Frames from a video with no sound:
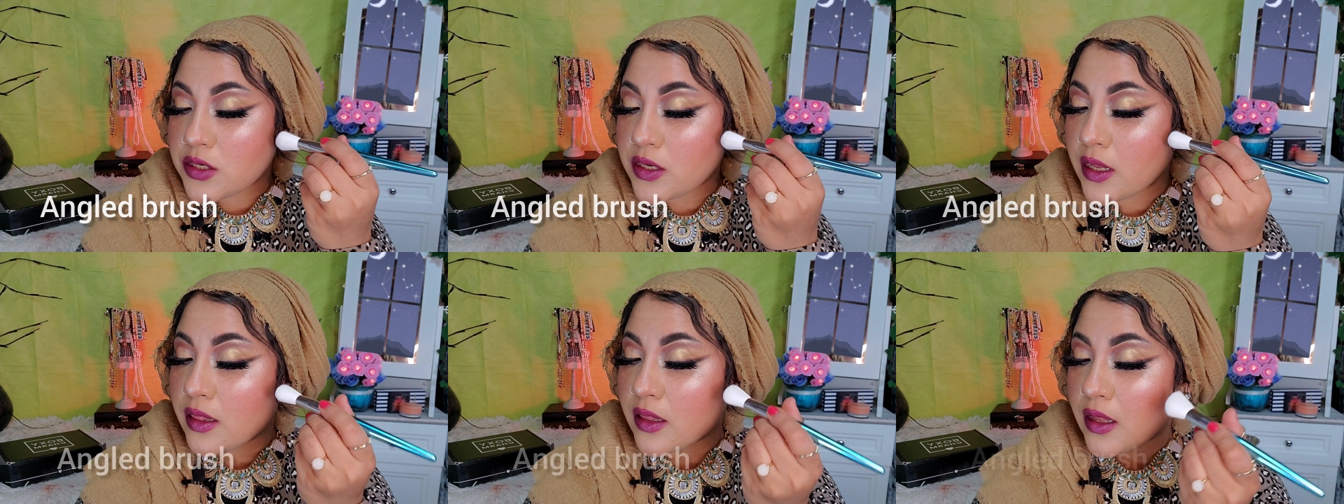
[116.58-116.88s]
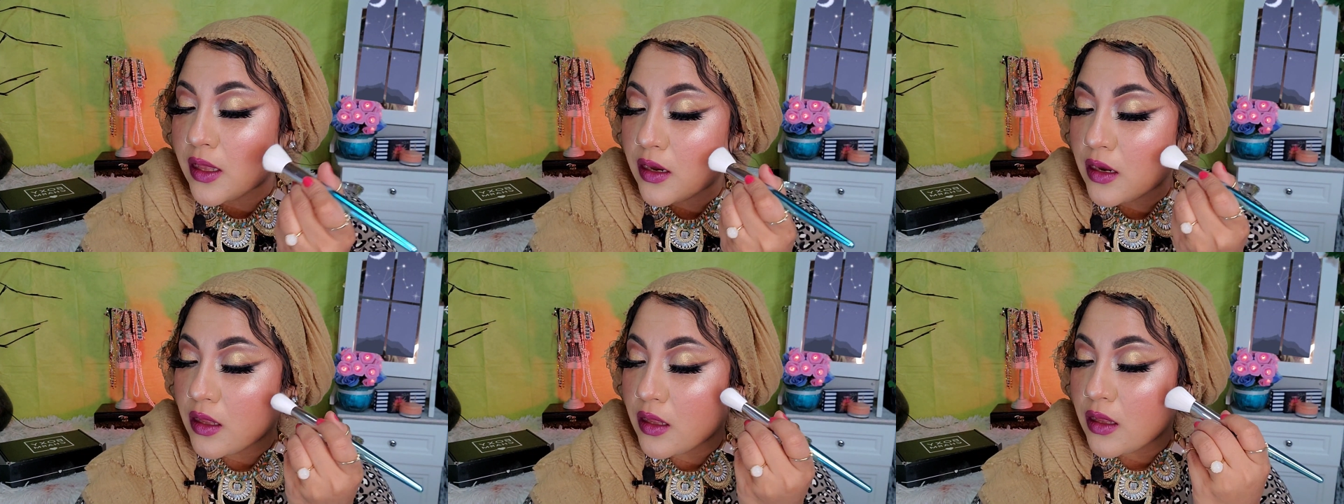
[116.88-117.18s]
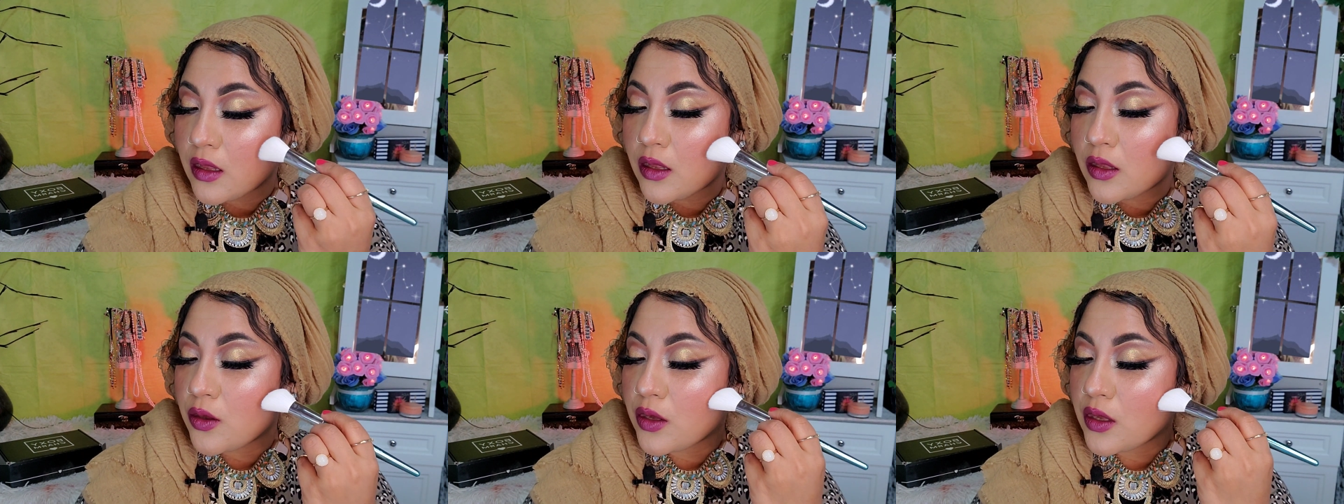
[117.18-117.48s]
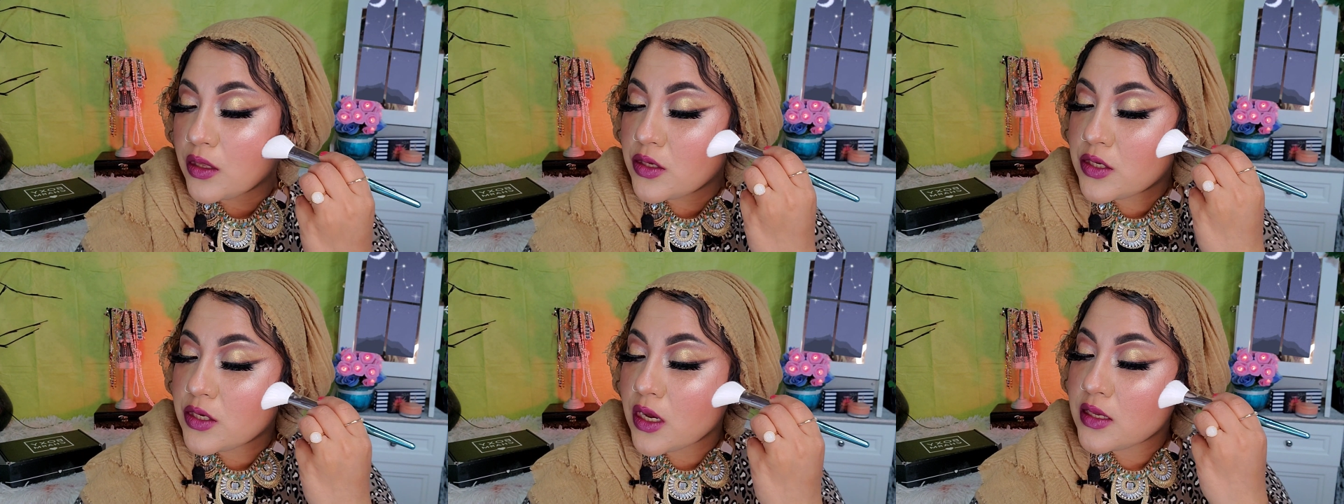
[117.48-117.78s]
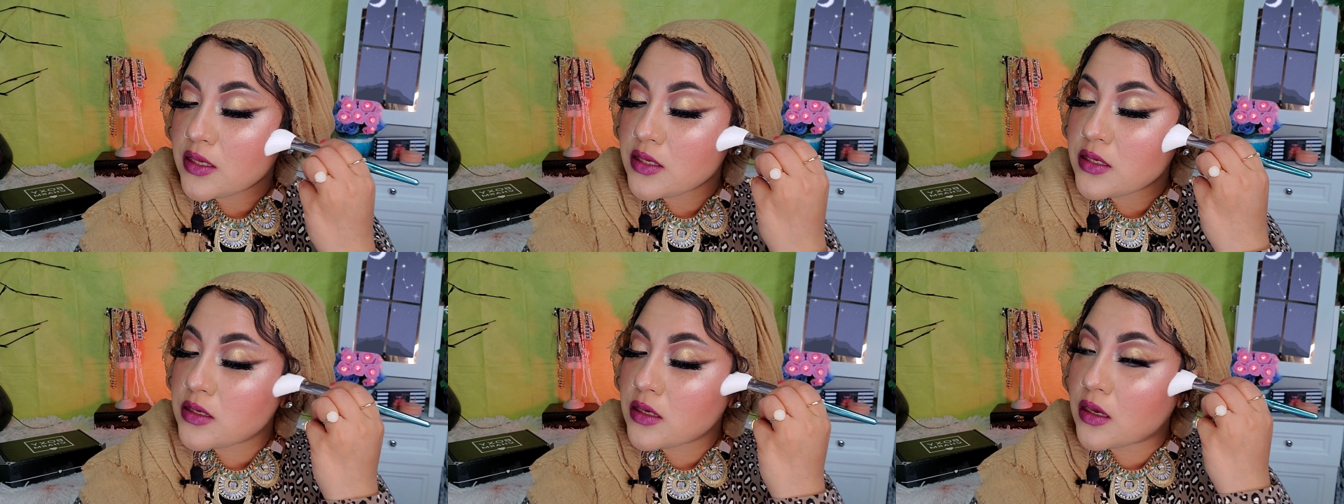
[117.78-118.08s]
and then you can
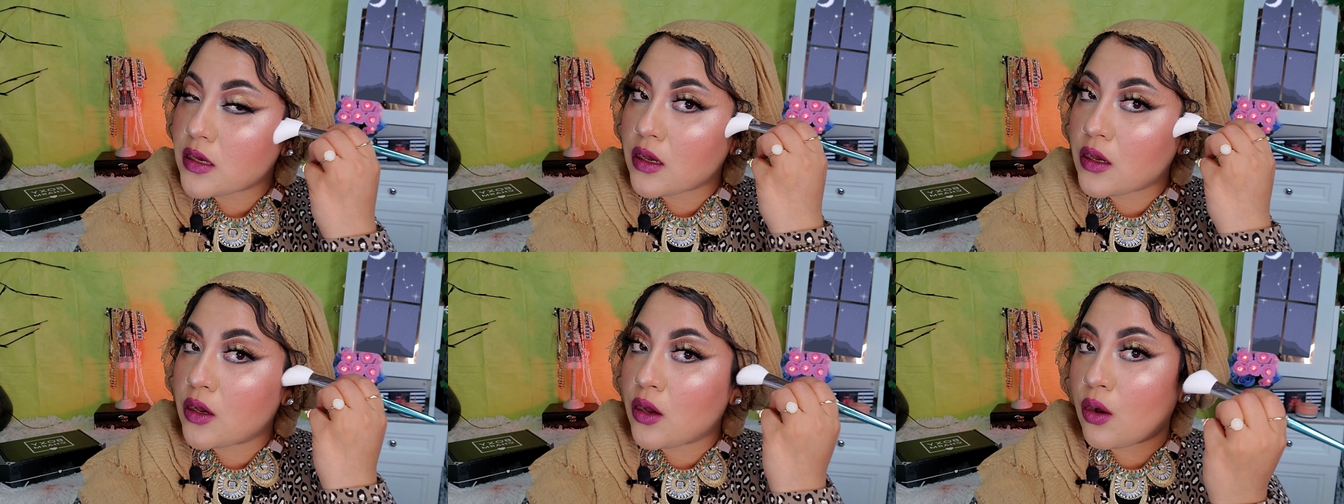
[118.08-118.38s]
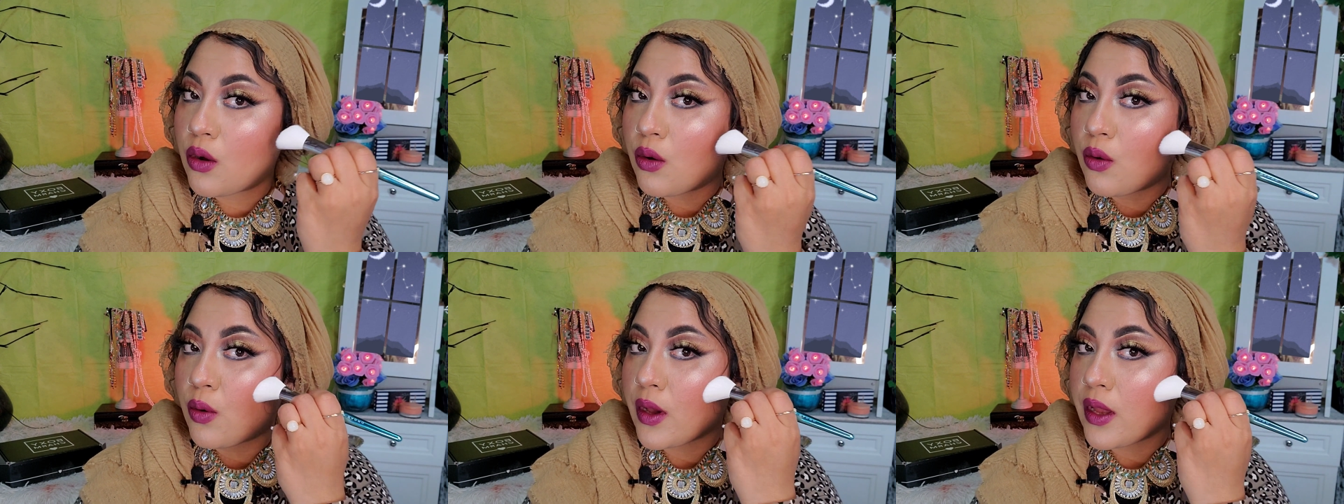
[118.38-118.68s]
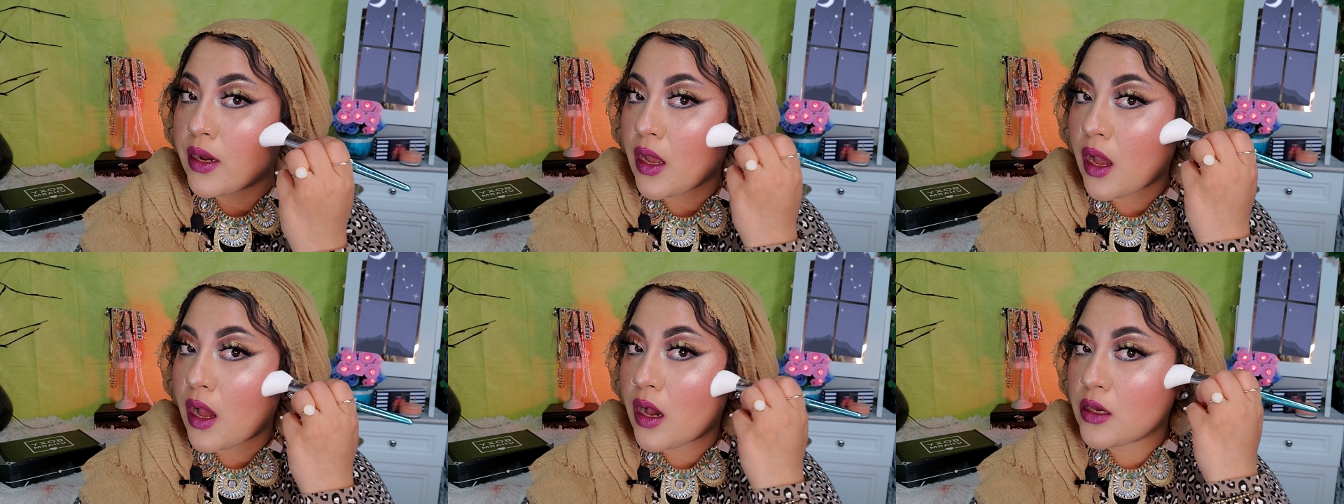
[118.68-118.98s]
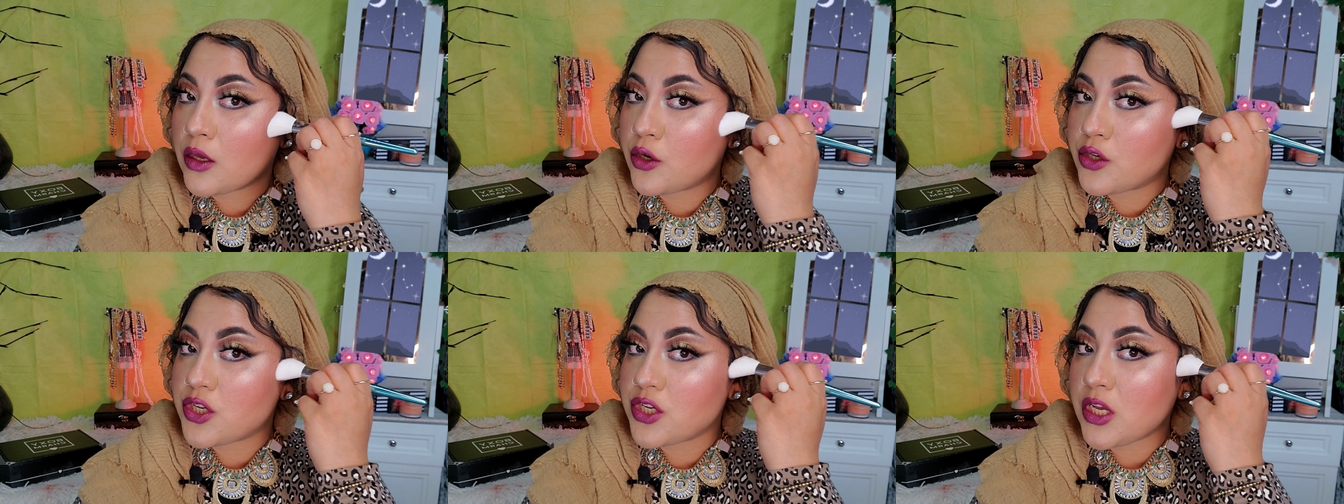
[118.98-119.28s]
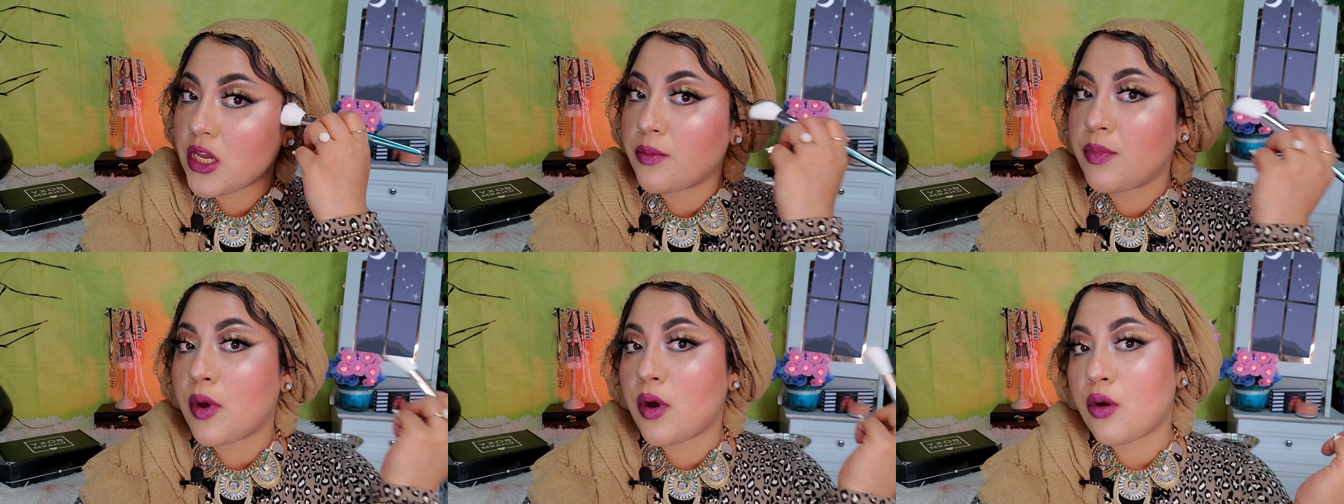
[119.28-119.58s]
just go and hug your
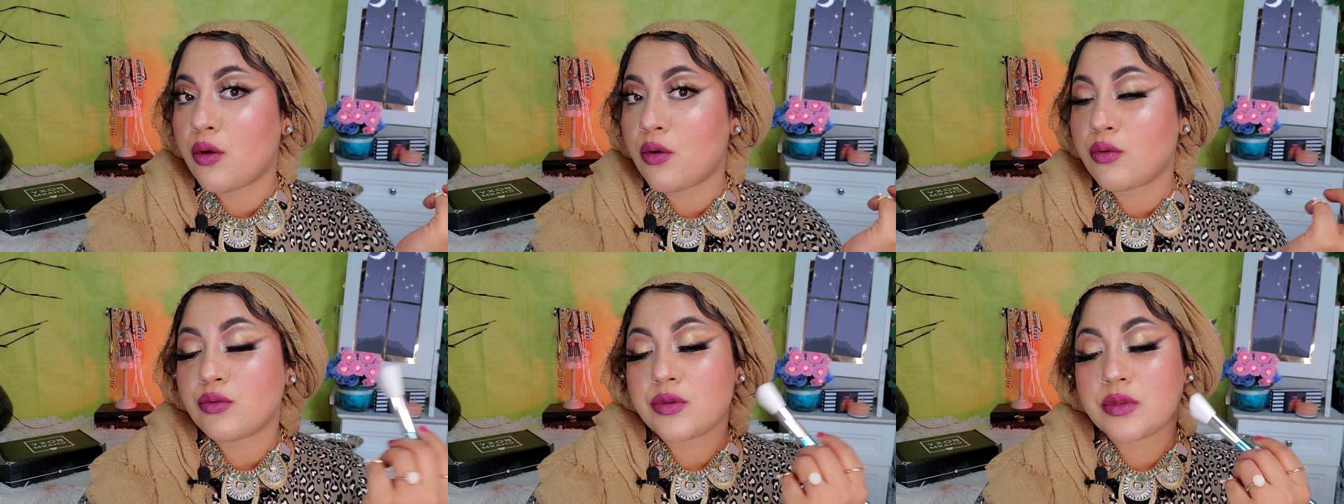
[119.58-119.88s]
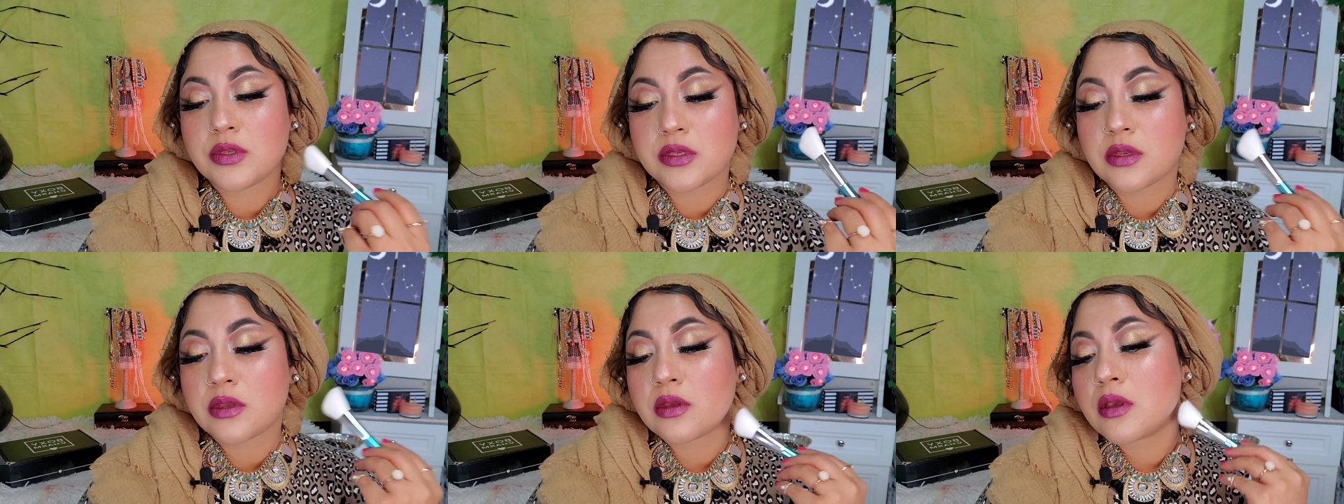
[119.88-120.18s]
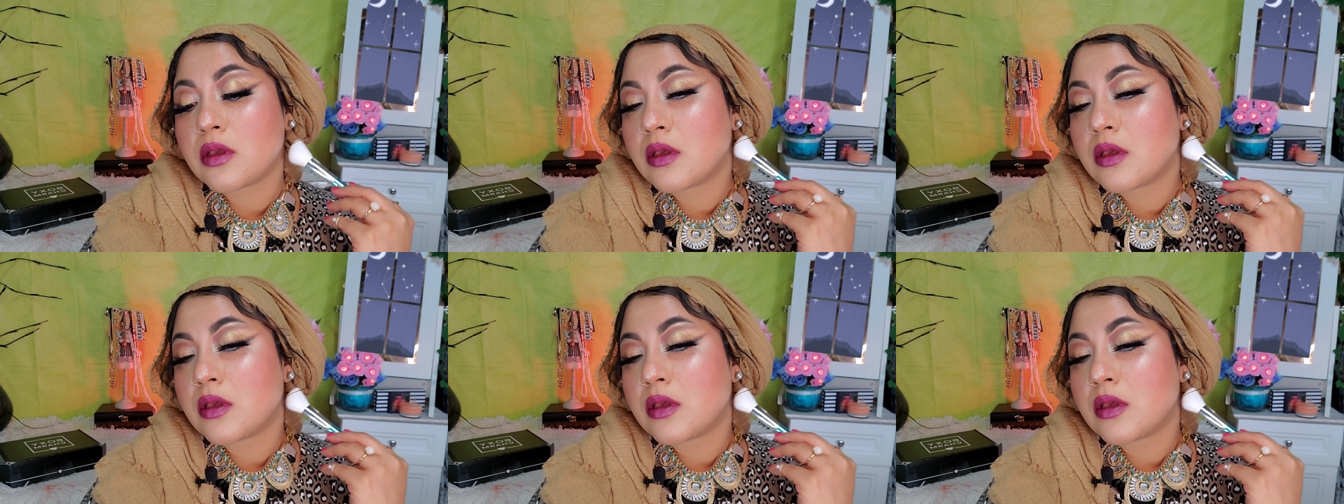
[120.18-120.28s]
cheekbones,